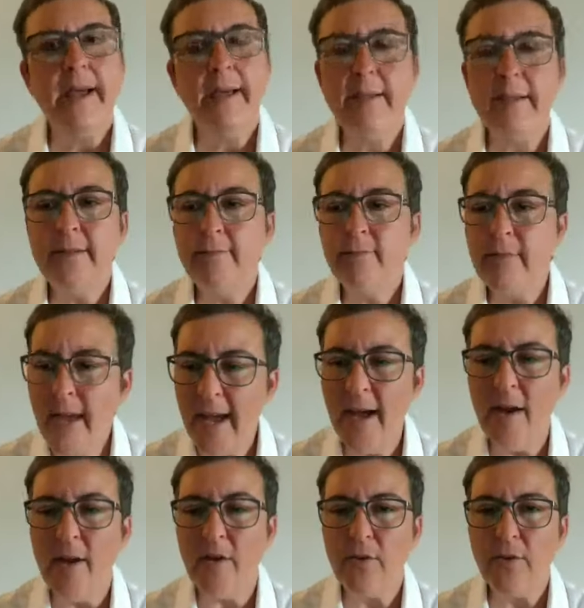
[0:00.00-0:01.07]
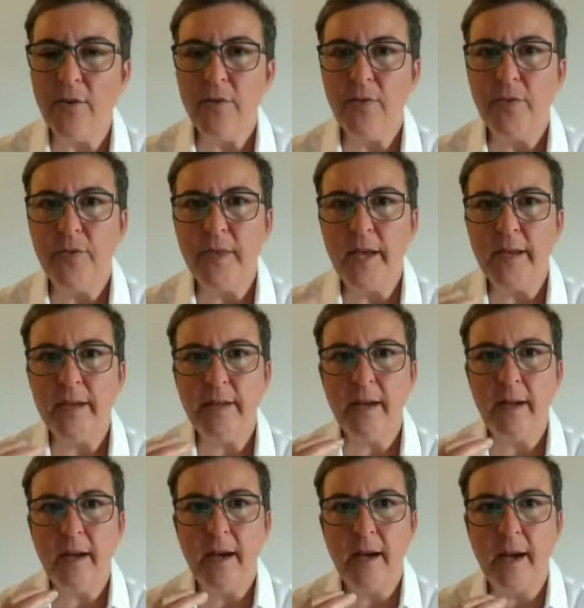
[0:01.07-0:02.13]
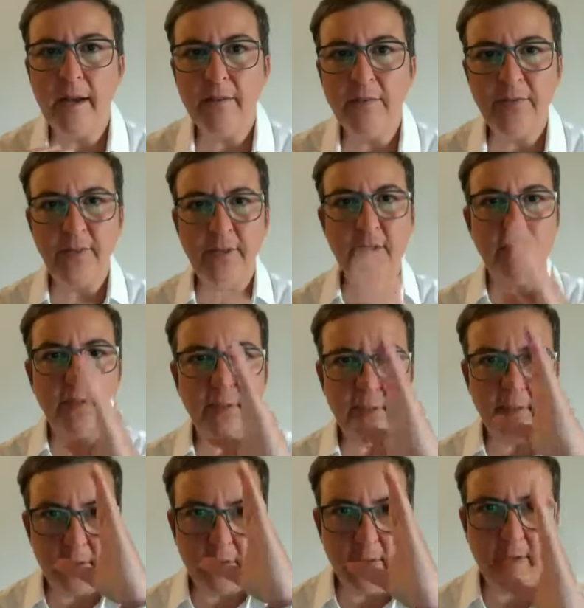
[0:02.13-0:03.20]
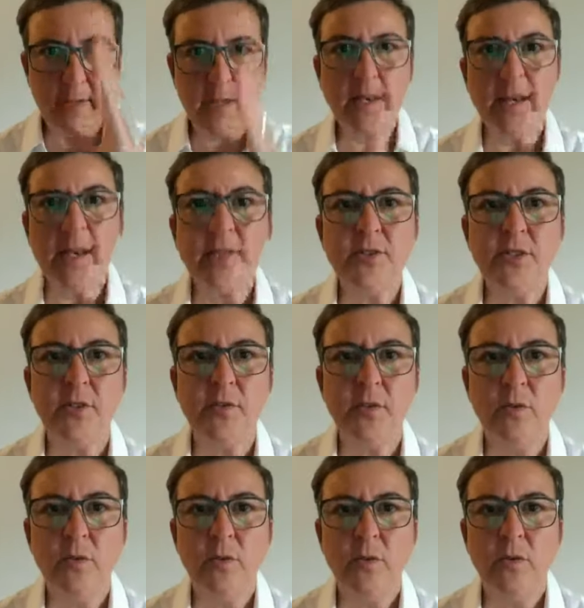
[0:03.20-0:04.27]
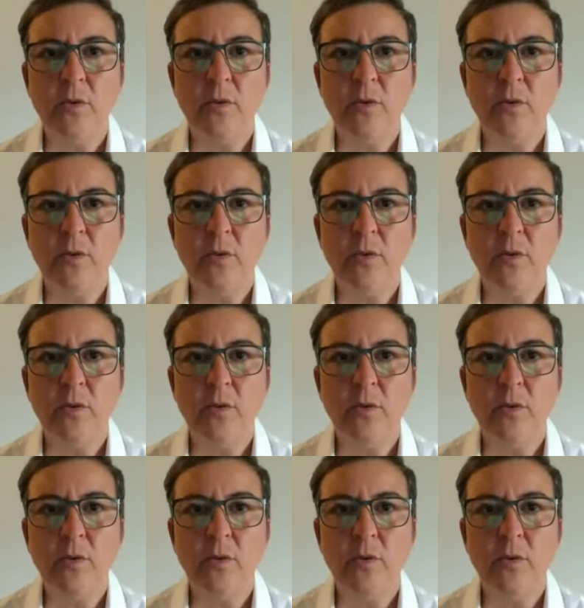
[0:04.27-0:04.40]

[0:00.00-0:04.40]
And now that I feel the connection